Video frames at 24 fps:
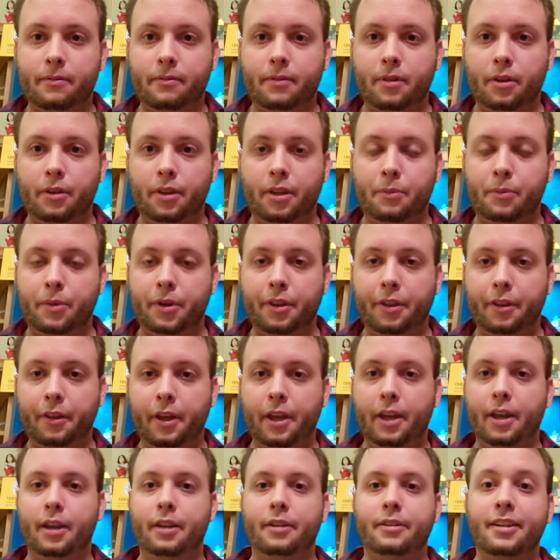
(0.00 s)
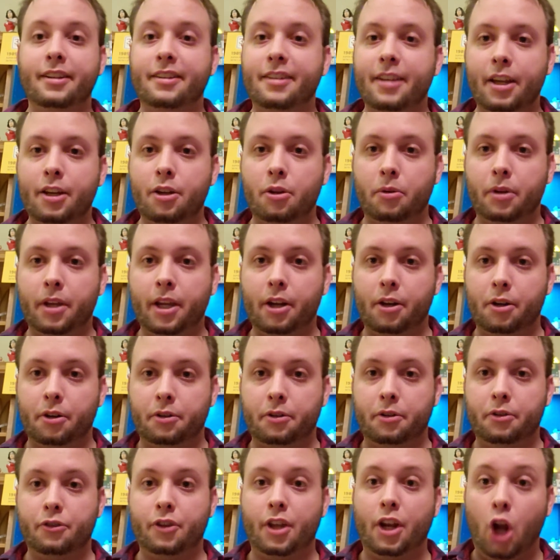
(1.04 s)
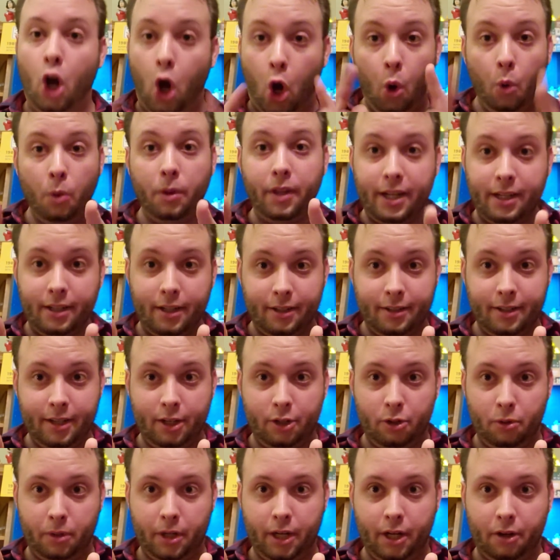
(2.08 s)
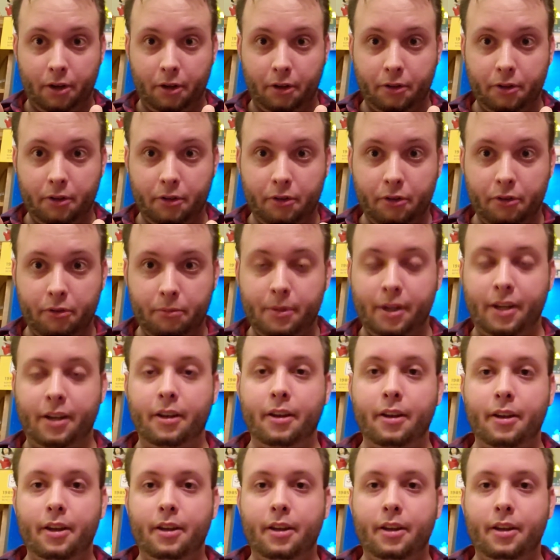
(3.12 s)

only with Nintendo characters, and only Nintendo characters. I mean,